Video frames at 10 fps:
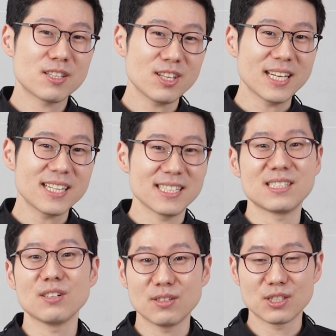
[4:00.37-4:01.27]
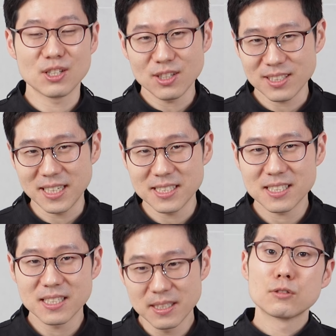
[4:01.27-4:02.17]
thick, it's not going to look
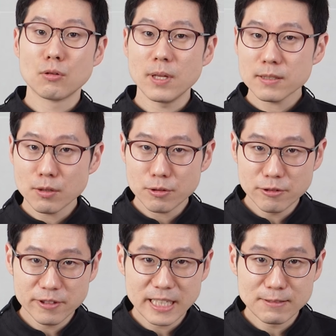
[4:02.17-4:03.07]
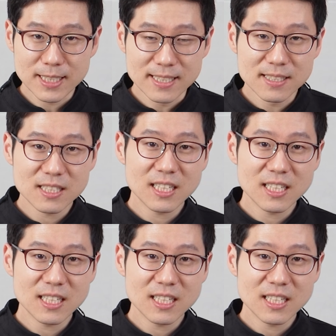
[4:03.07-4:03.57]
nice. So let's go through the ingredients.